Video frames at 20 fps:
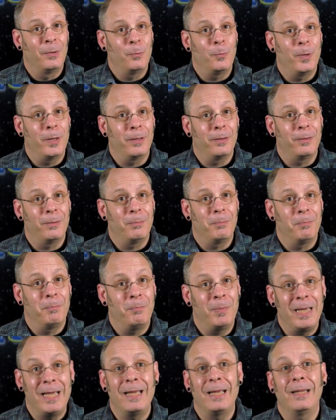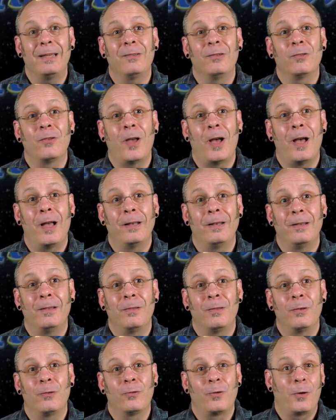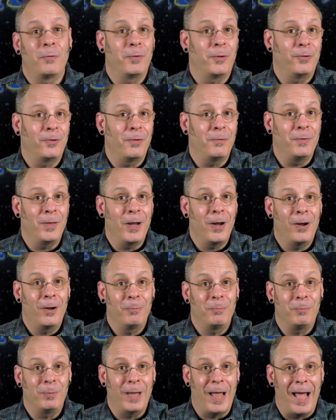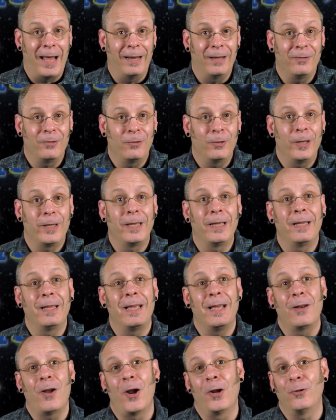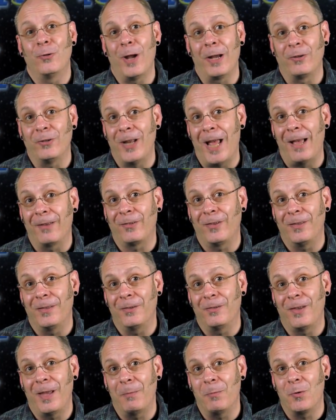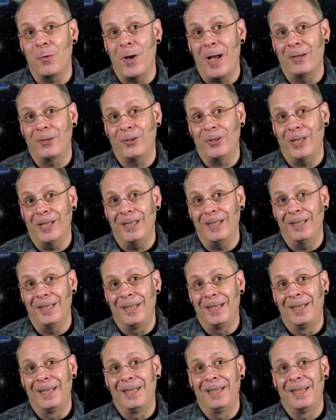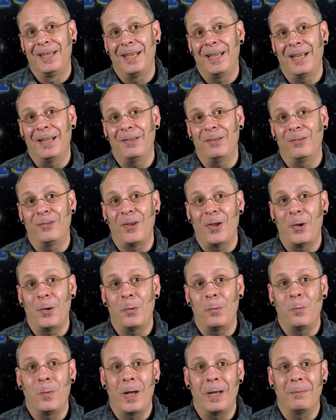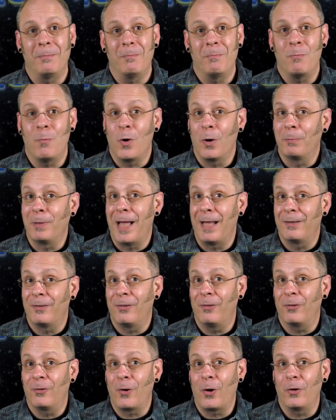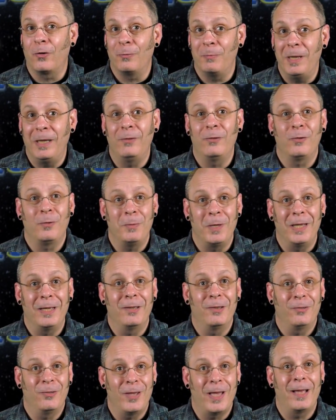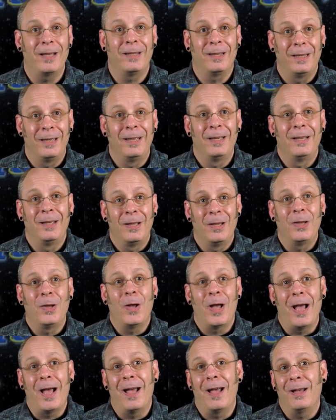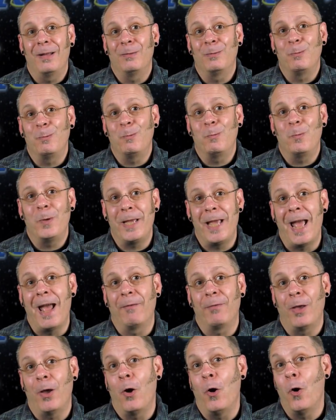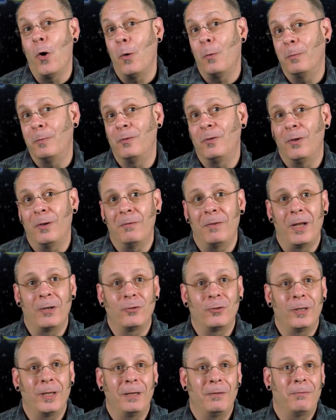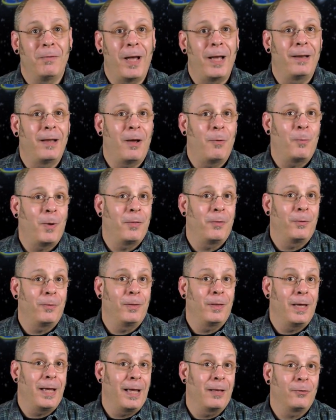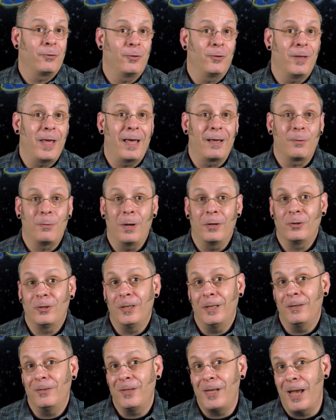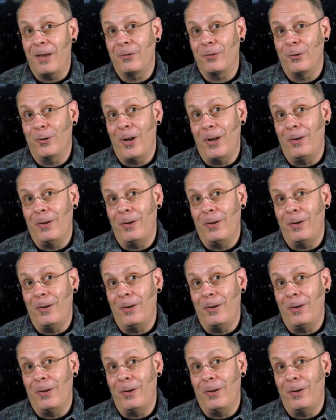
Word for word: with beings on the surface of their planets looking in our direction, asking the same question. And so what more planets than stars means to me is that uh, we have the hope to eventually find out whether the answer to that question is yes or